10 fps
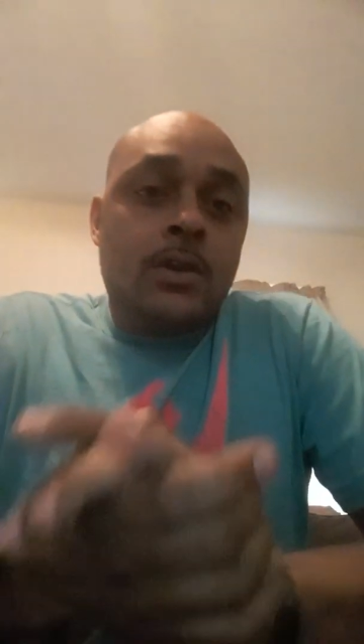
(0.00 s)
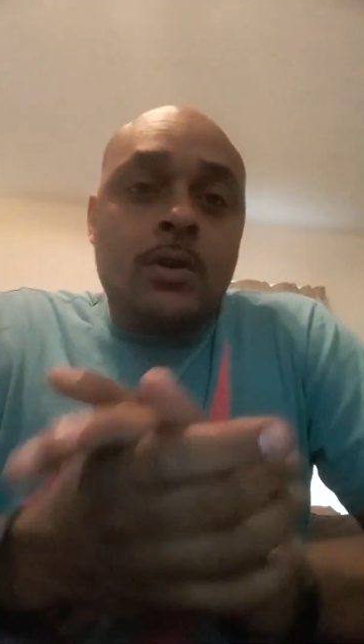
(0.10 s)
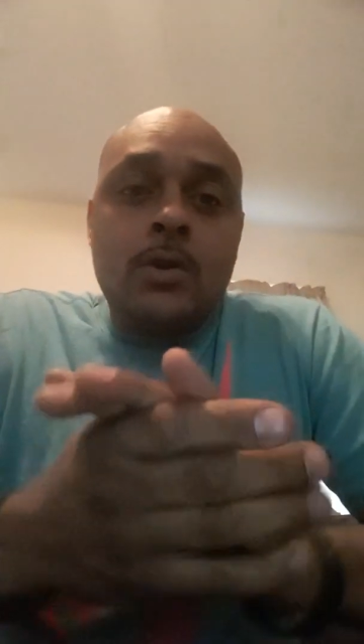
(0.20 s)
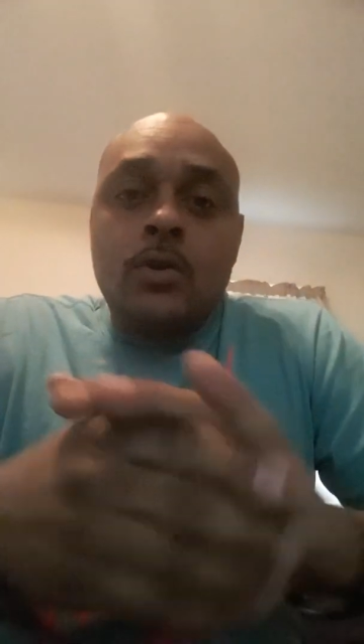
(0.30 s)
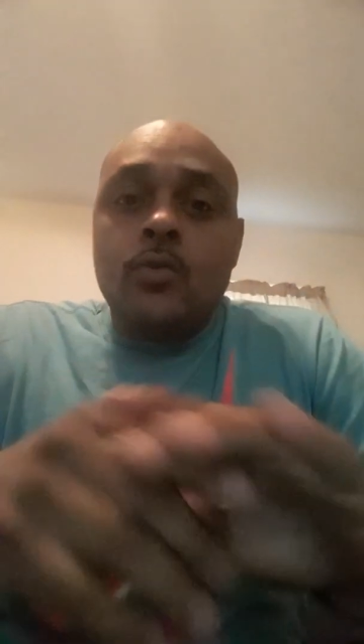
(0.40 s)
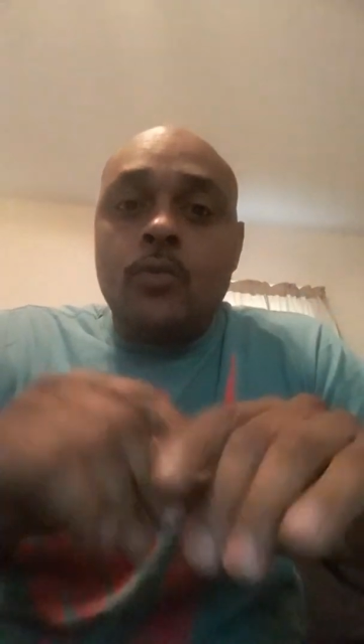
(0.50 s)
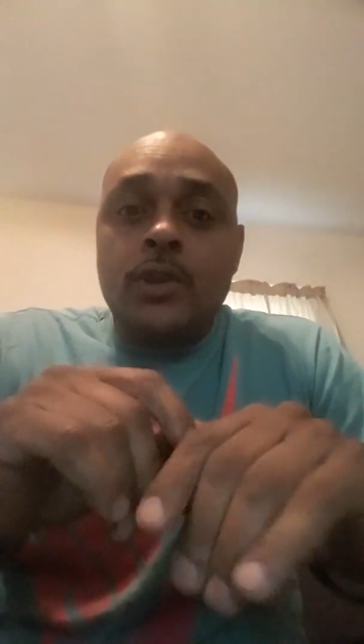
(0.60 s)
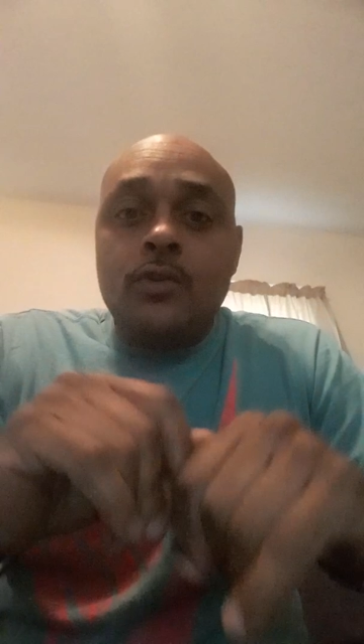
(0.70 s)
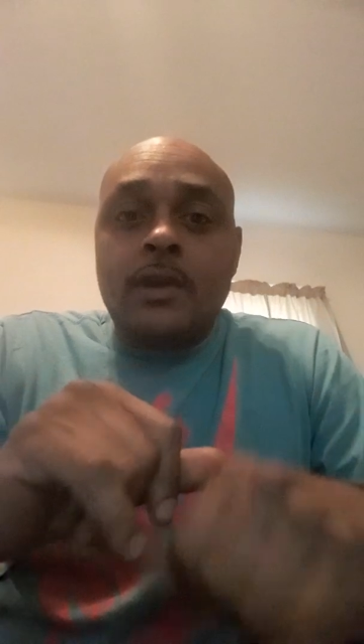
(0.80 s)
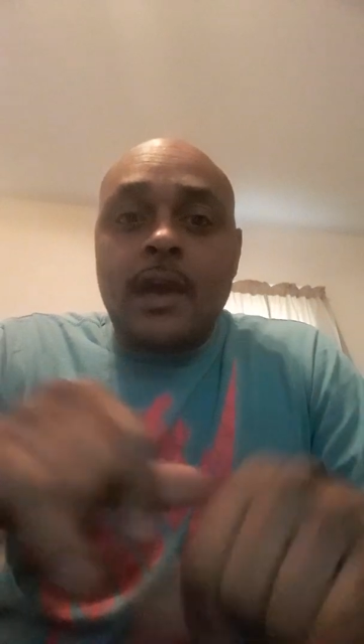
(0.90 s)
When you
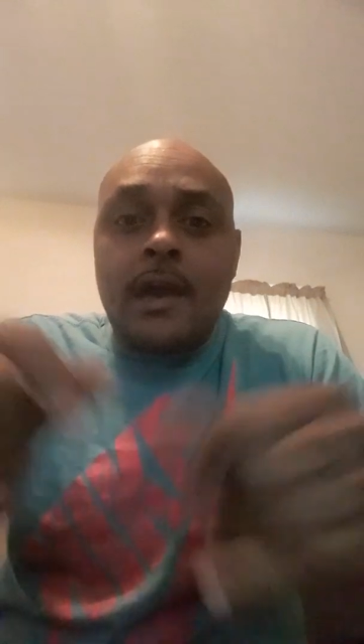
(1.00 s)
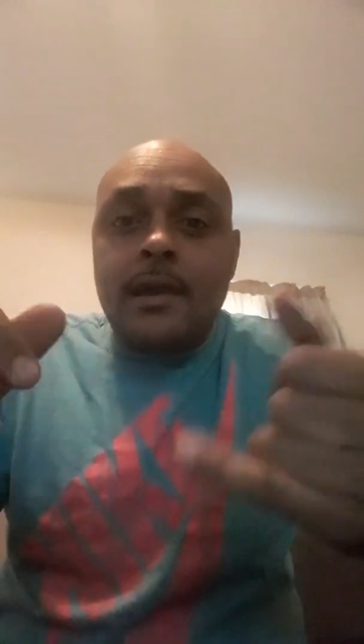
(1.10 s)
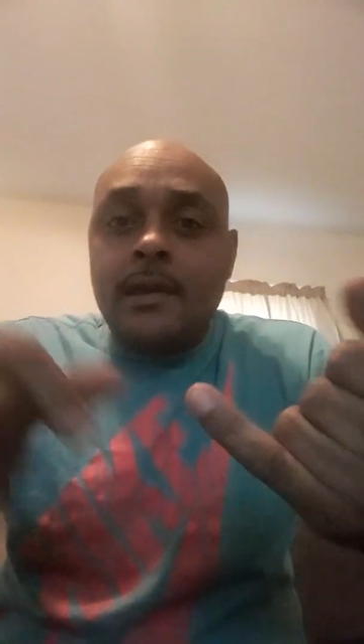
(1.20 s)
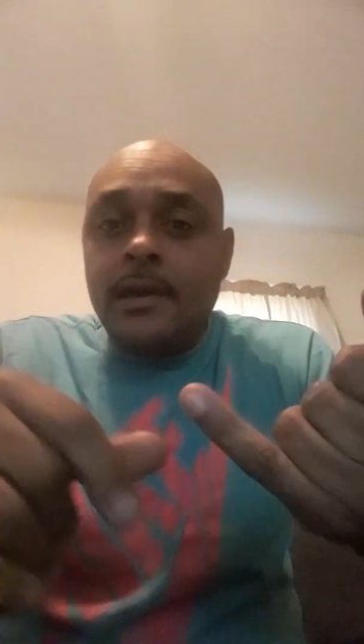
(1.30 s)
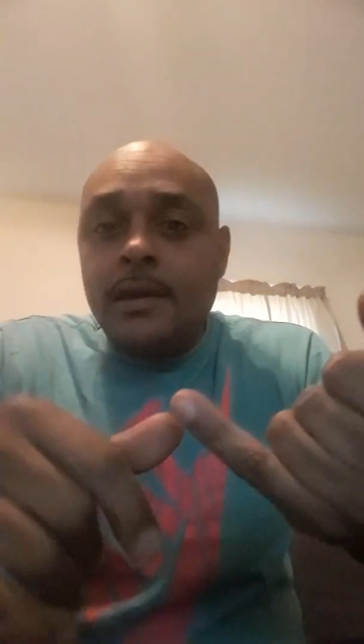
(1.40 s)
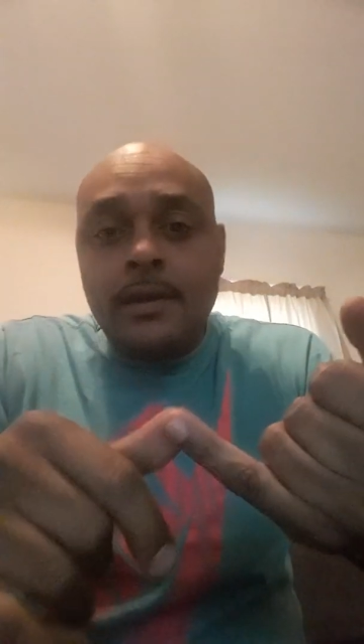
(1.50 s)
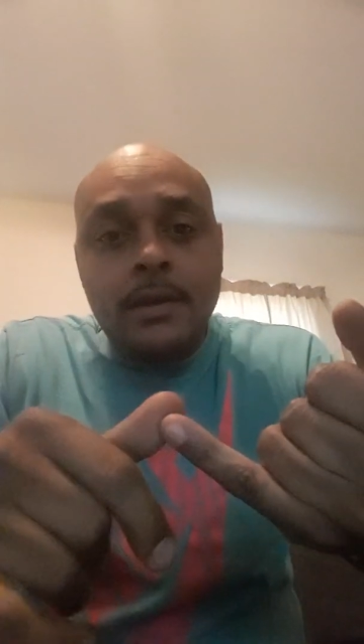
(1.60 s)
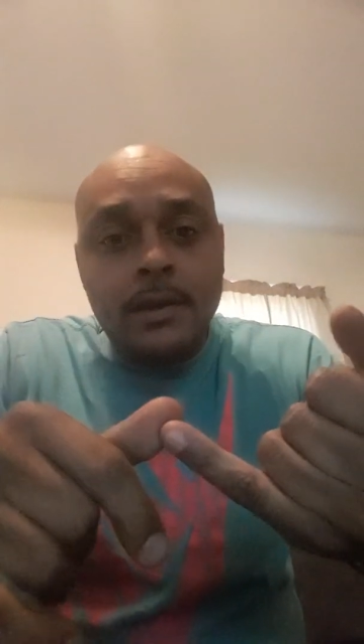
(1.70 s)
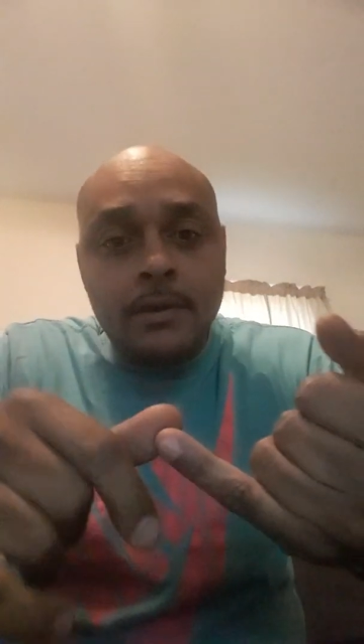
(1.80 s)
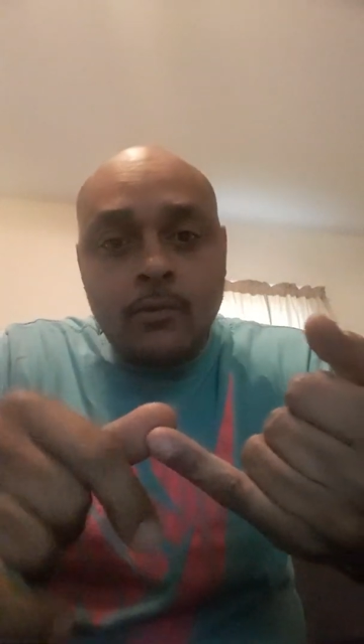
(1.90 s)
got
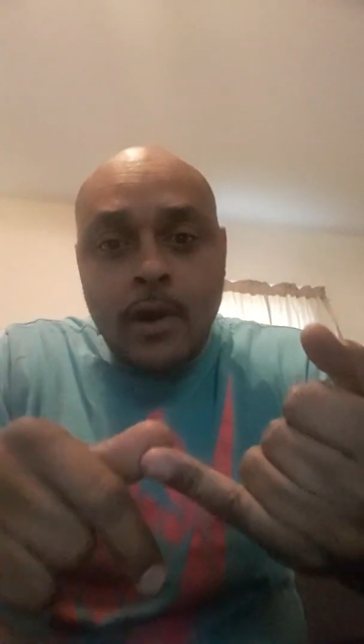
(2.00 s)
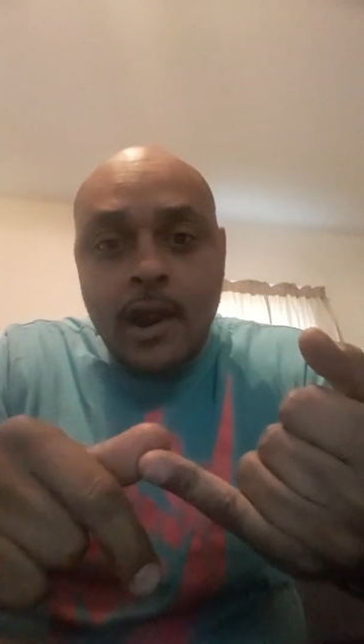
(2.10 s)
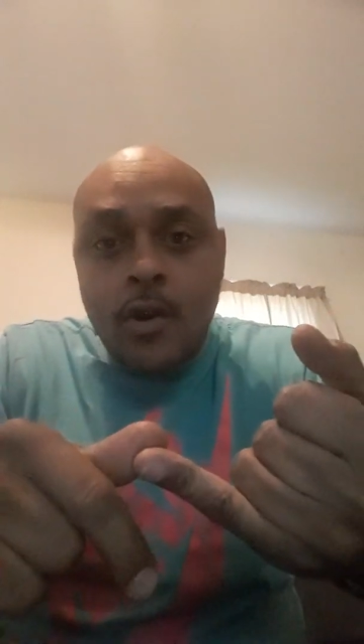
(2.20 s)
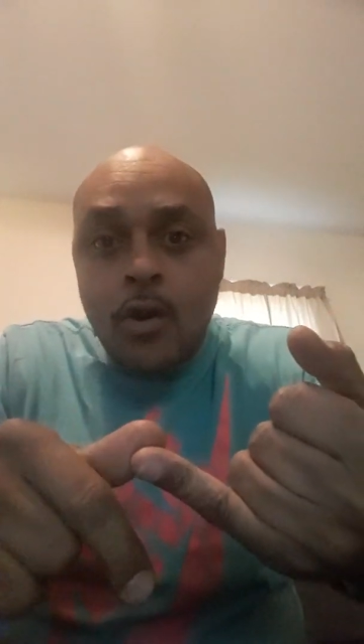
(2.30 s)
Ron Harper,